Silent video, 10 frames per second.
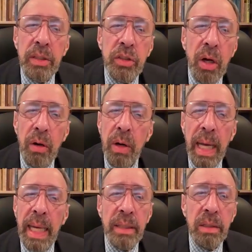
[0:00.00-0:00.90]
So
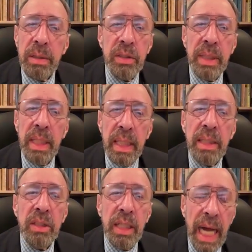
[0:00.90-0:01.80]
Edgar is
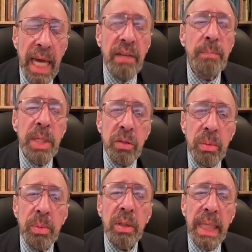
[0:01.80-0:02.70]
a kind of
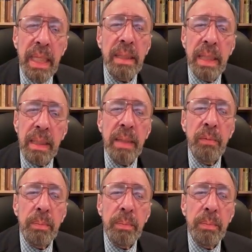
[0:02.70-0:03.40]
miserable kid.